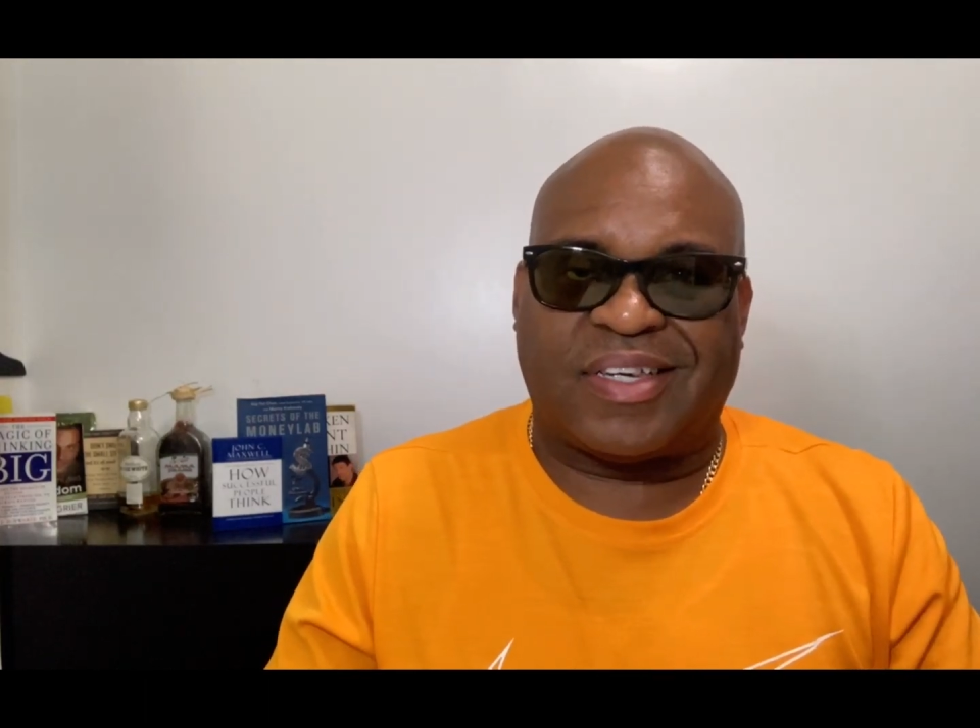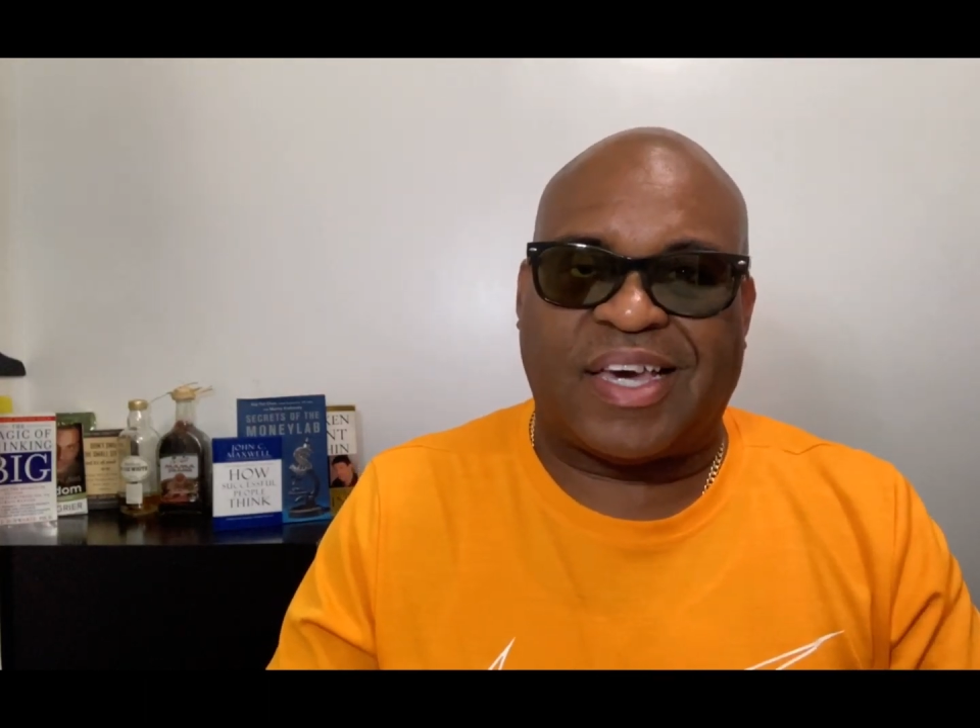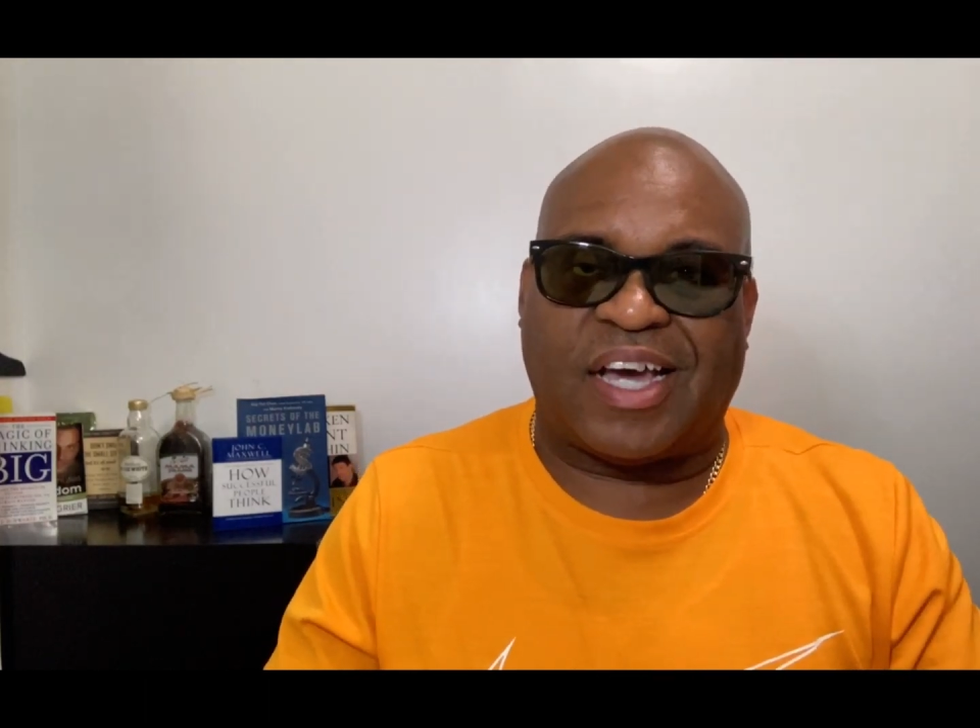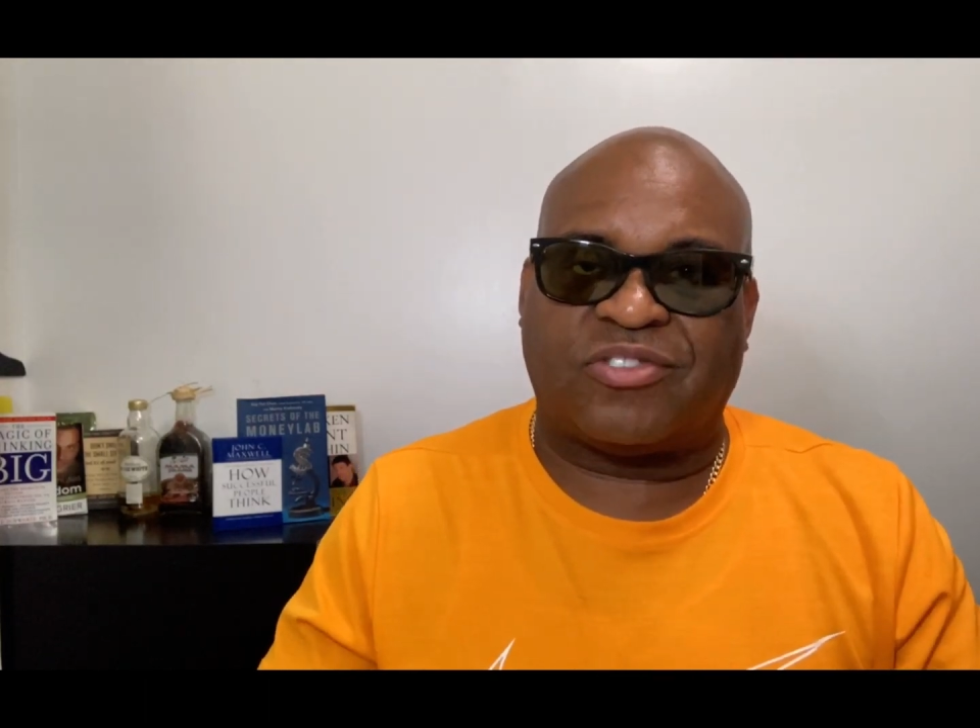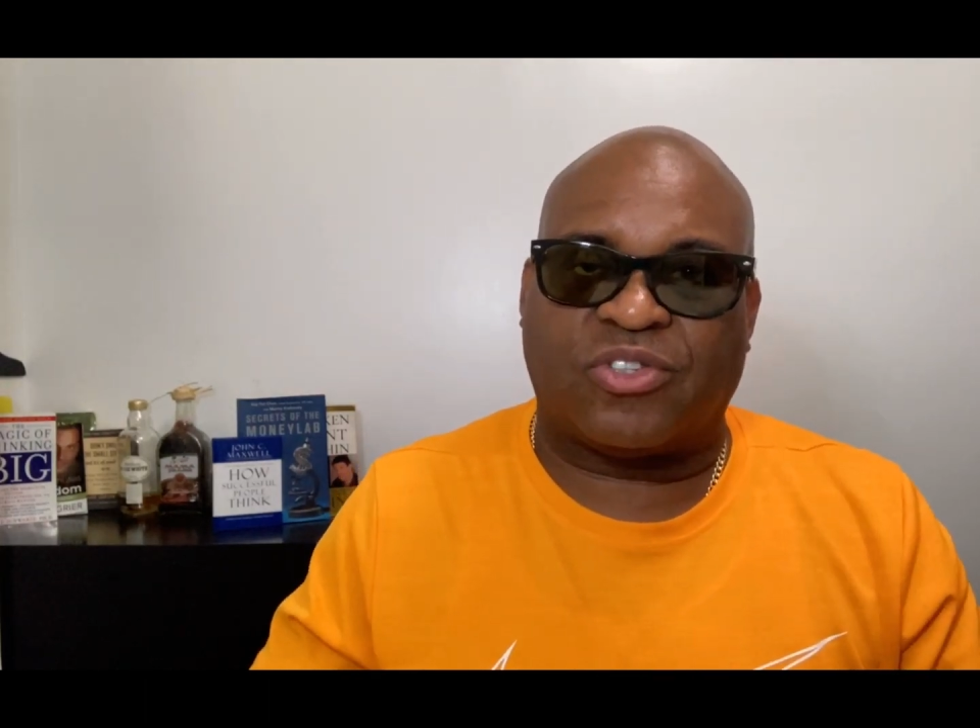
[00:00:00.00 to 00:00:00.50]

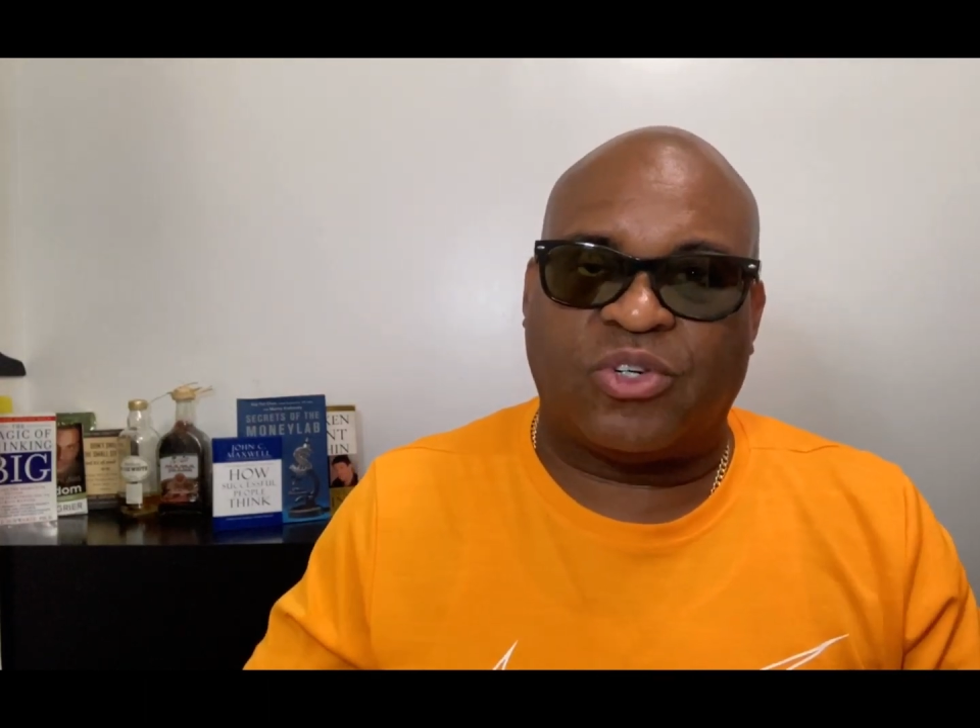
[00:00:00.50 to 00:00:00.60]
cash